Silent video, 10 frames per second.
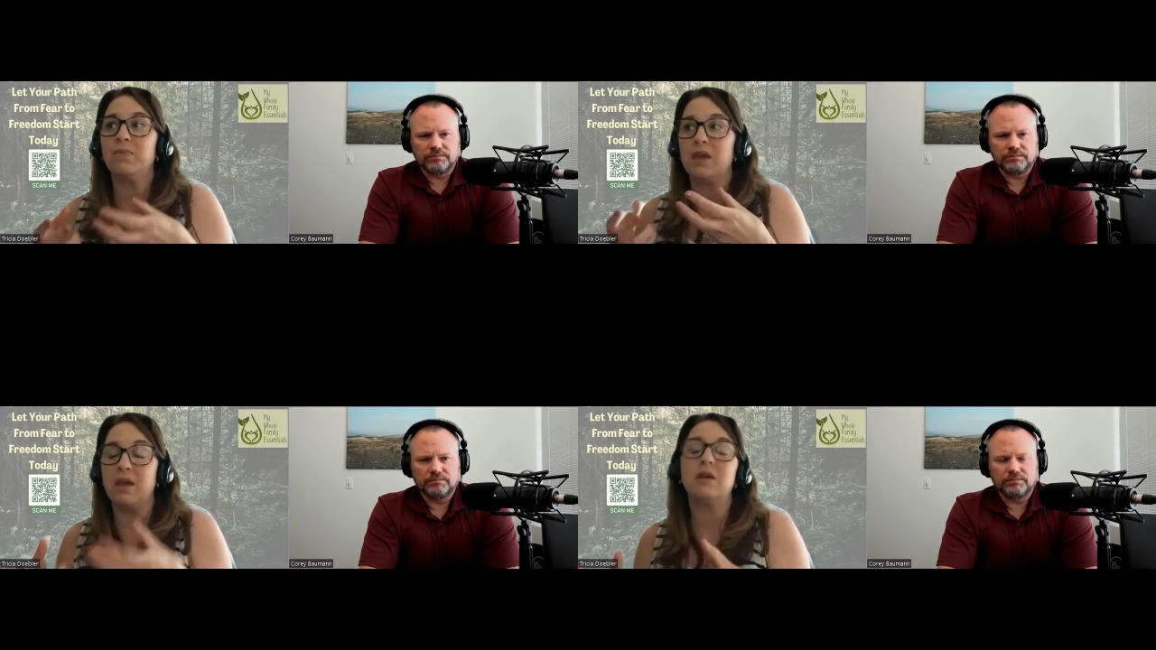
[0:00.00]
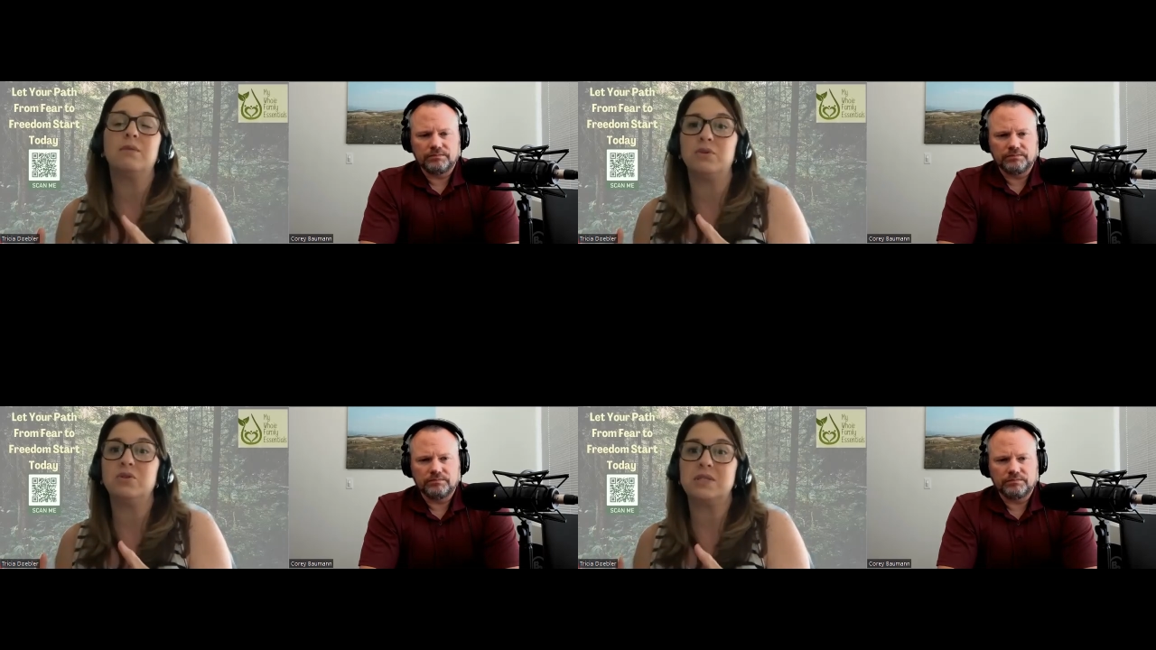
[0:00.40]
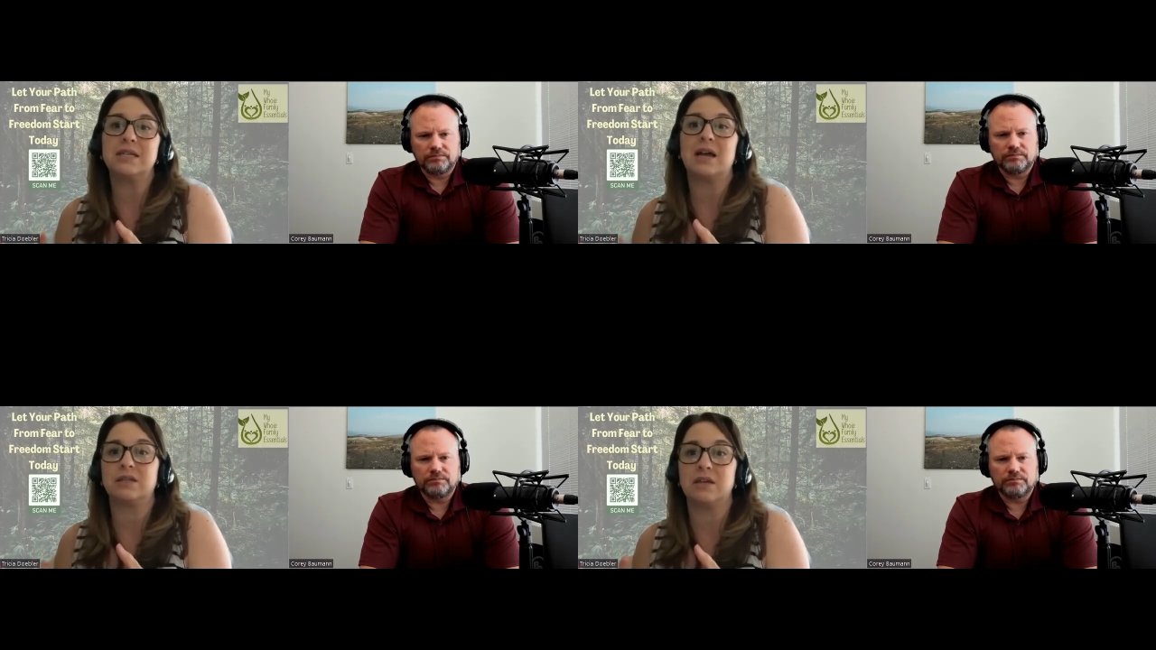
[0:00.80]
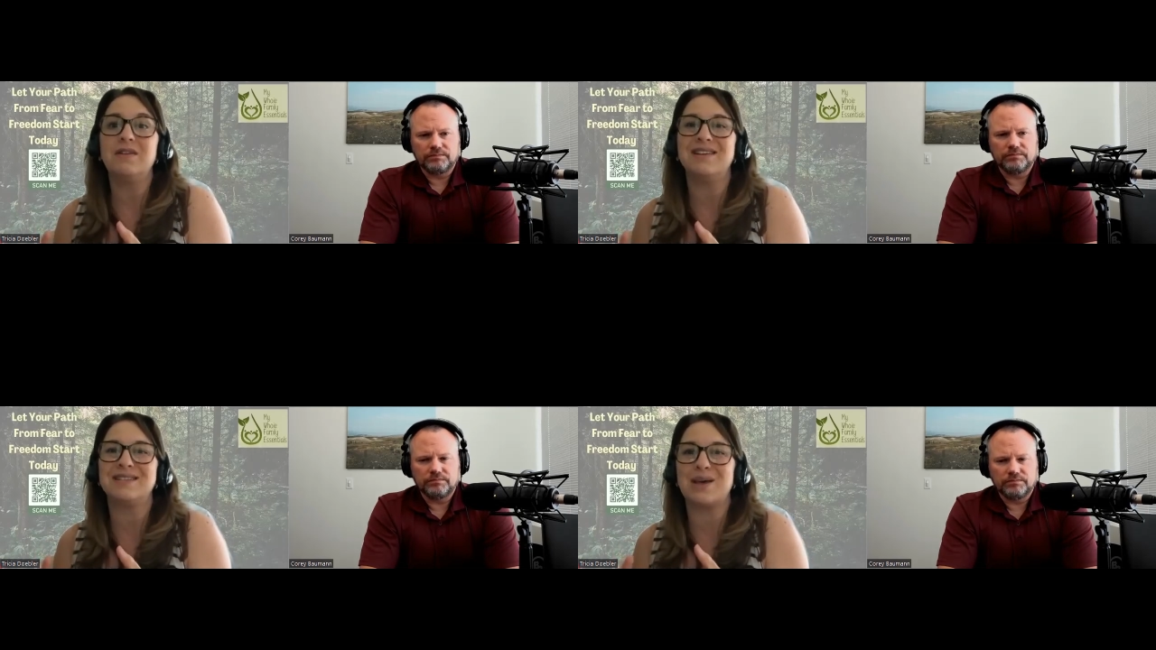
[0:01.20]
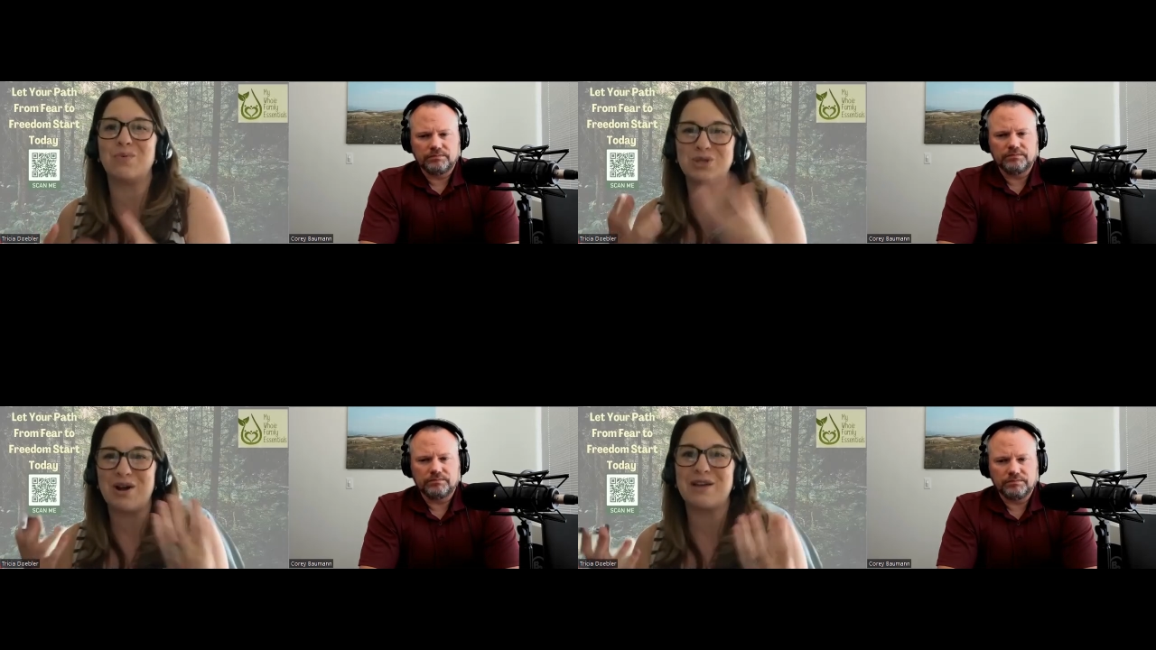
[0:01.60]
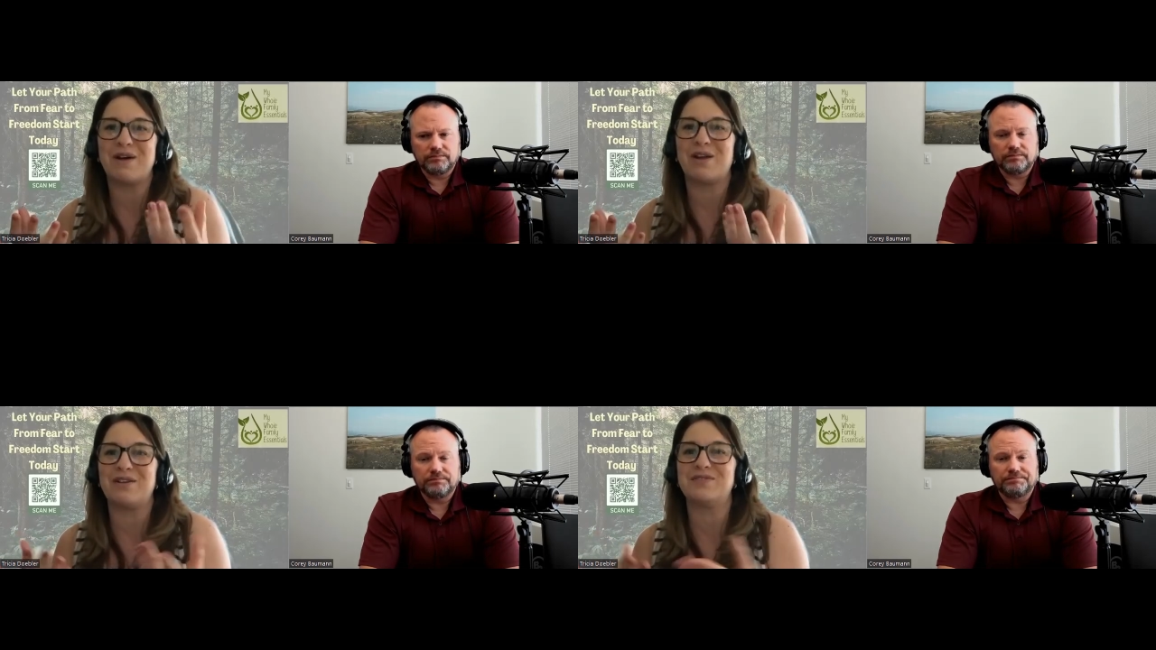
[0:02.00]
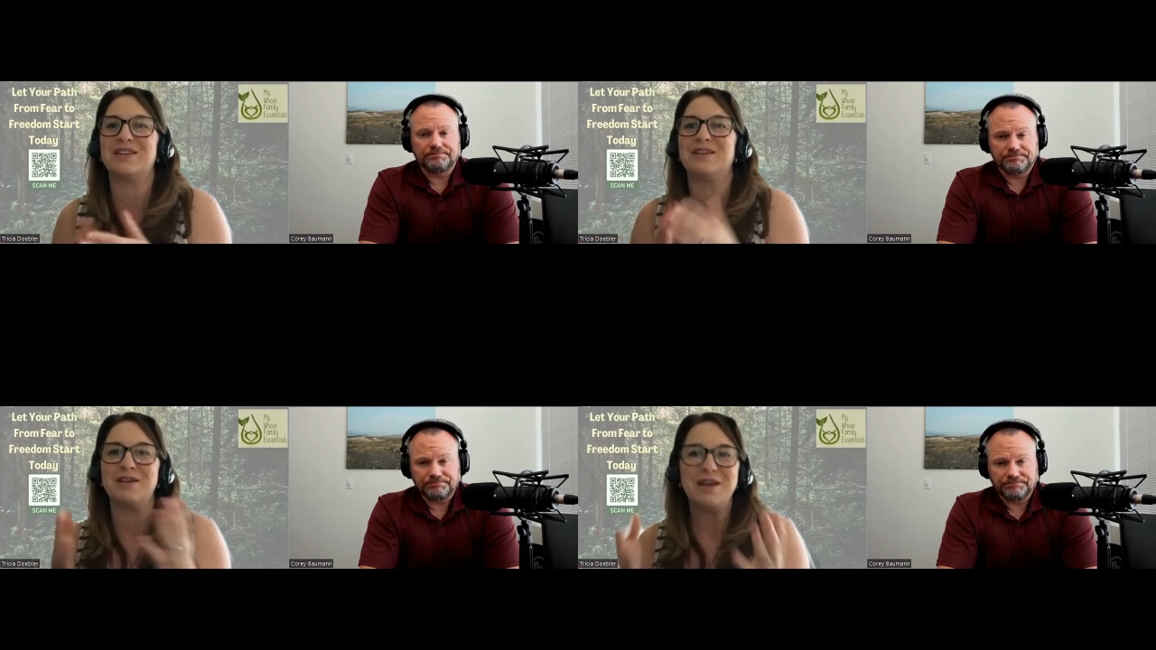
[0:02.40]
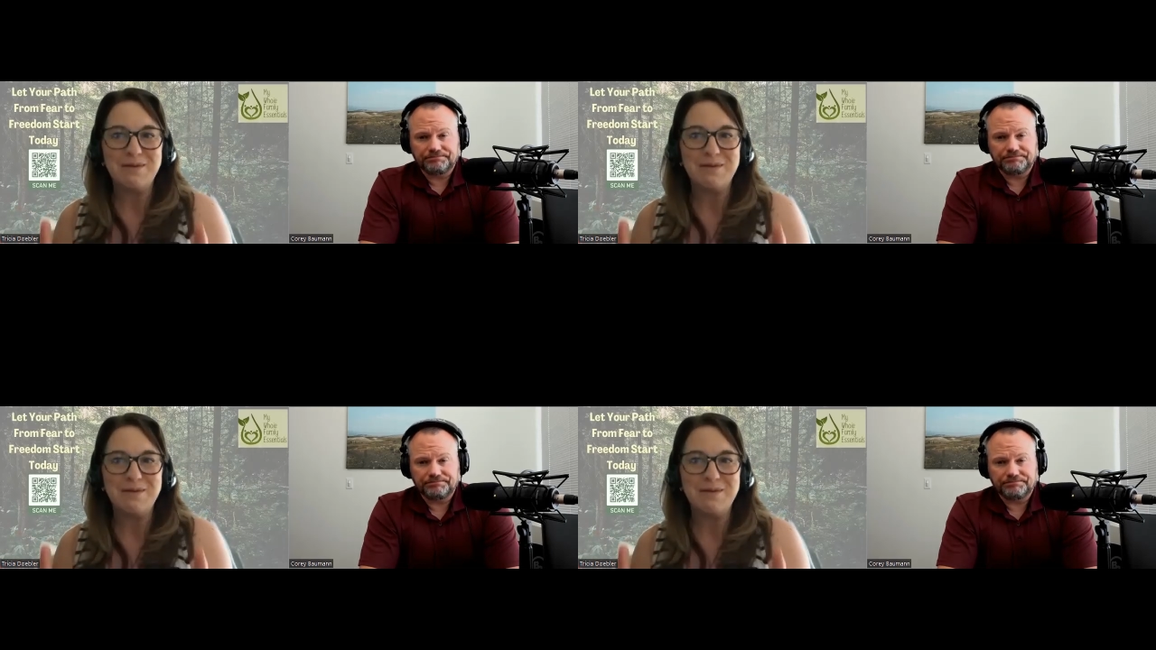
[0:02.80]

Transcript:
Speaker 1: income producing activities that we talk about often in